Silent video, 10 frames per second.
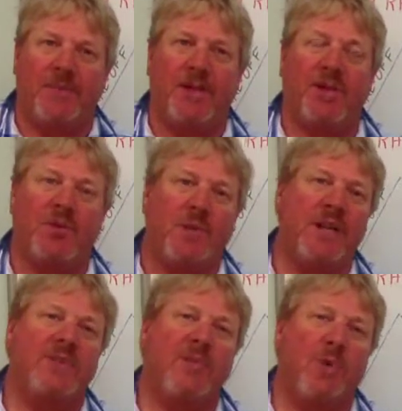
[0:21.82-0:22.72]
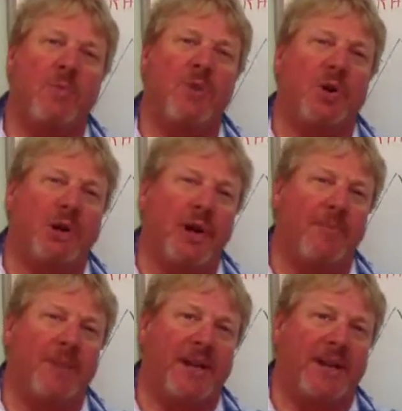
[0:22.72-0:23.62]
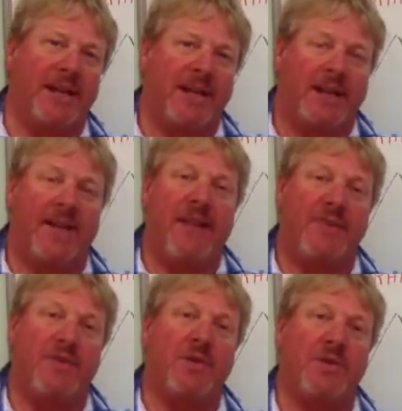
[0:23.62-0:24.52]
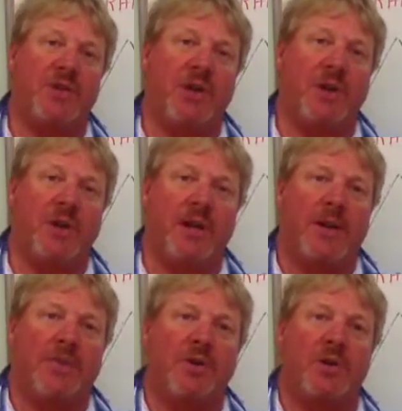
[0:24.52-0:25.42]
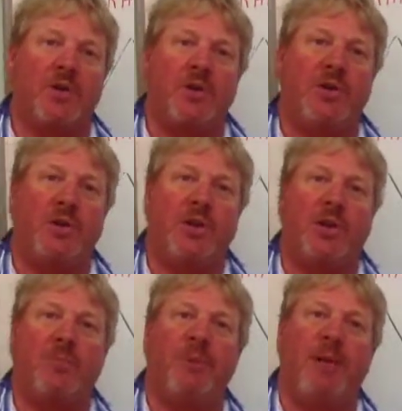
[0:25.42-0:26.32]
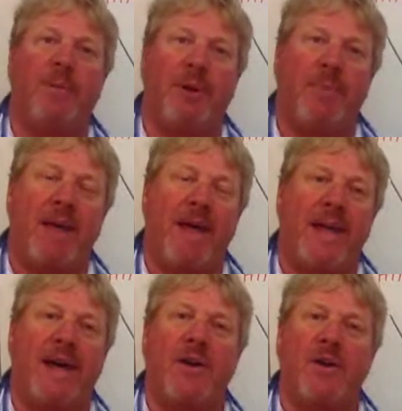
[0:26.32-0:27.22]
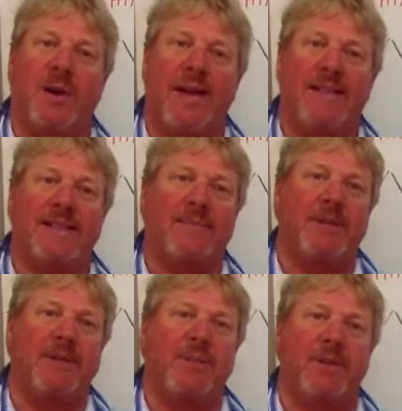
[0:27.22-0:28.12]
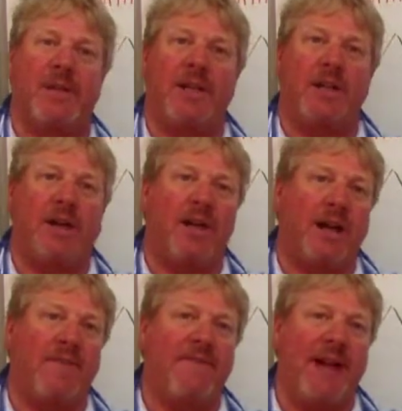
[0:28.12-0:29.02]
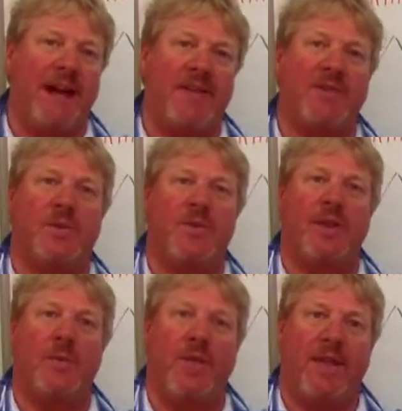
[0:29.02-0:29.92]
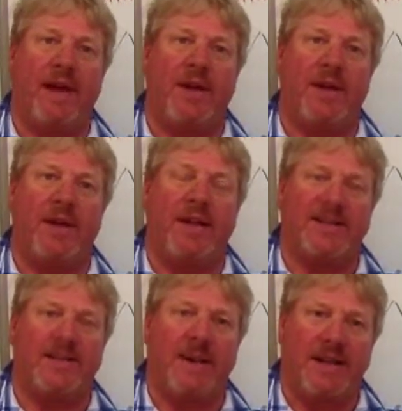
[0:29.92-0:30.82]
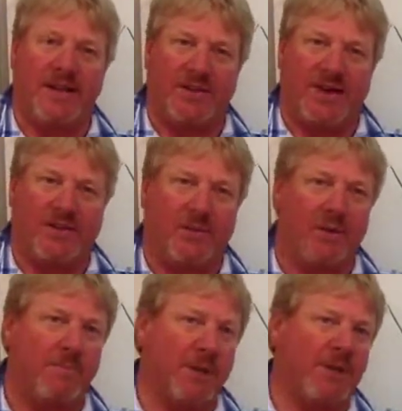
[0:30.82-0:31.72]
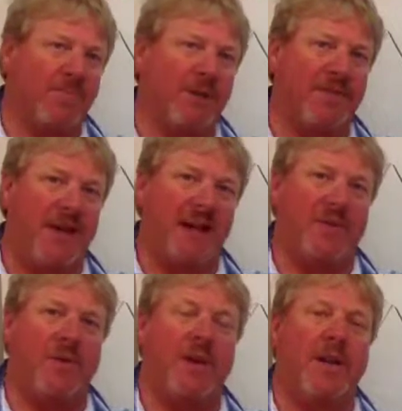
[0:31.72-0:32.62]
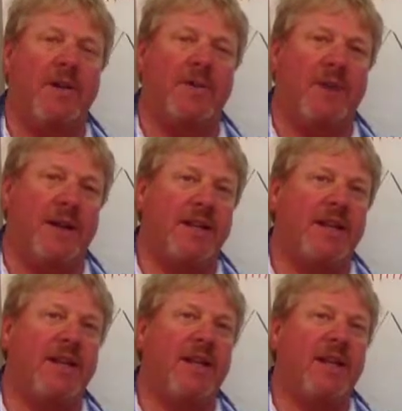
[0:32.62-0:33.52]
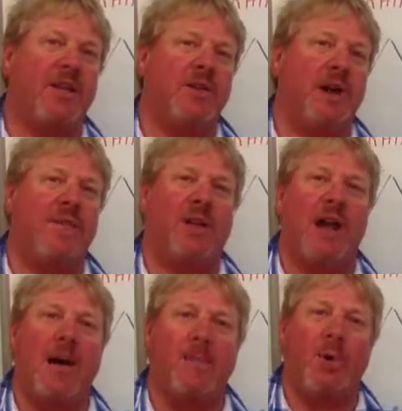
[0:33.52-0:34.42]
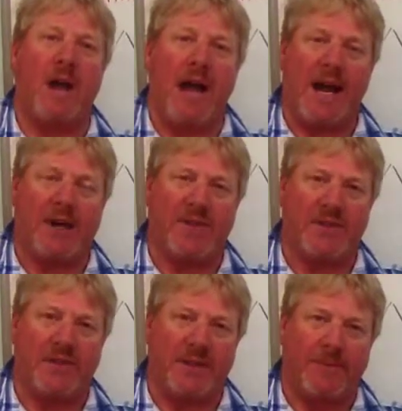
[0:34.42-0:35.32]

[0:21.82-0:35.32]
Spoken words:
It'll transform your company, and that's no joke. You'll be able to bang out your estimates really a lot faster than without estimating software, much faster, and you'll find that you'll have a lot more accuracy.